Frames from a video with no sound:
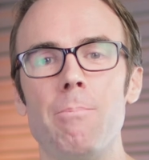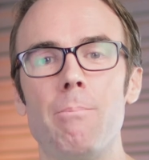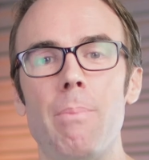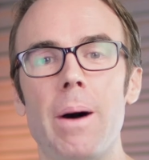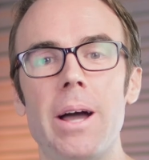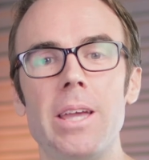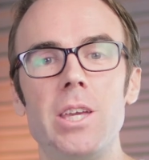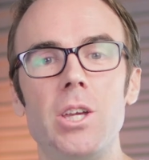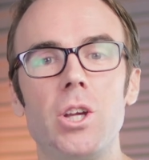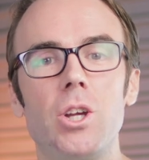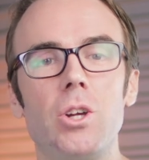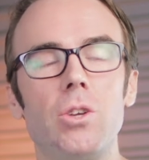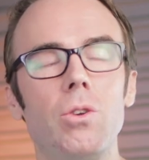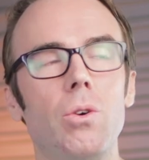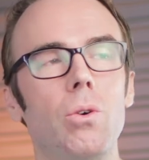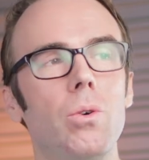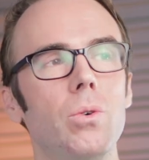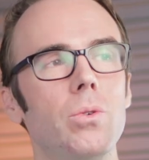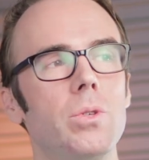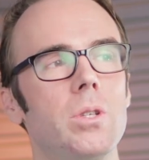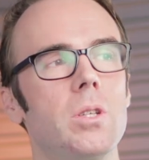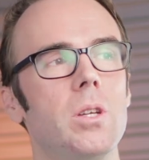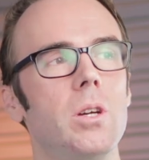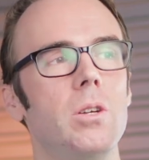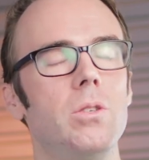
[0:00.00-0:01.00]
But you can
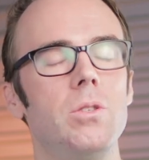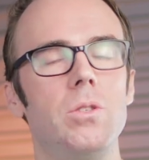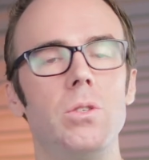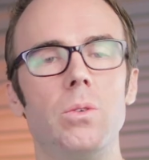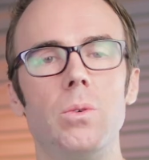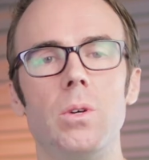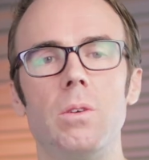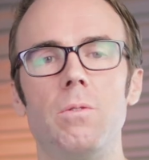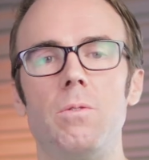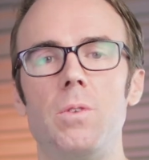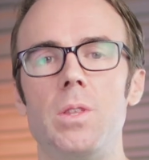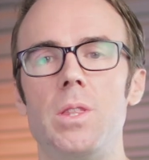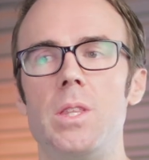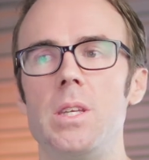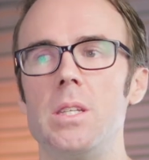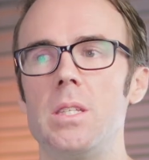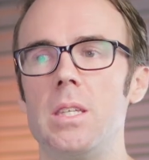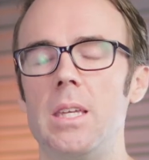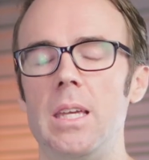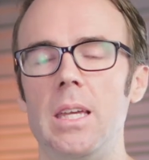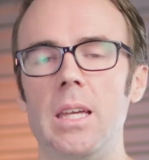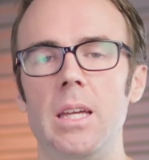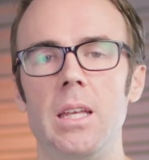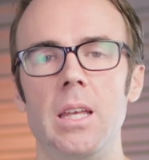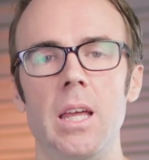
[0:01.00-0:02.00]
also do it with this
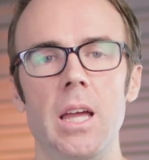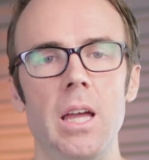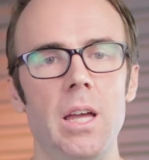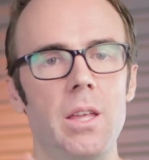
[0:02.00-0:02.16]
kit.